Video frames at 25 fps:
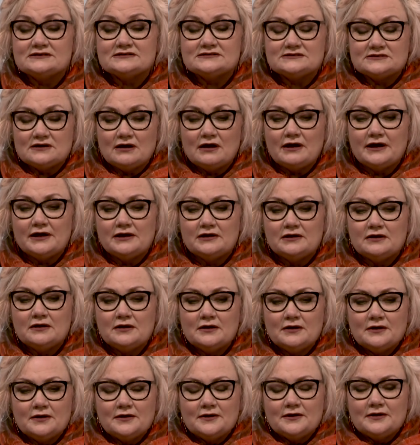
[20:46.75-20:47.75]
started
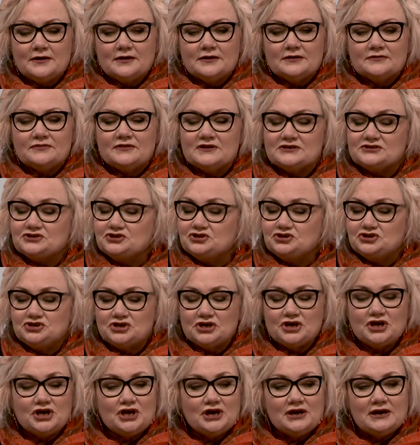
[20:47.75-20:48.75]
this
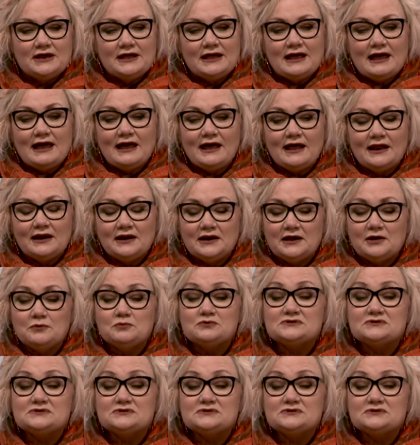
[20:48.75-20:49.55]
journey, and it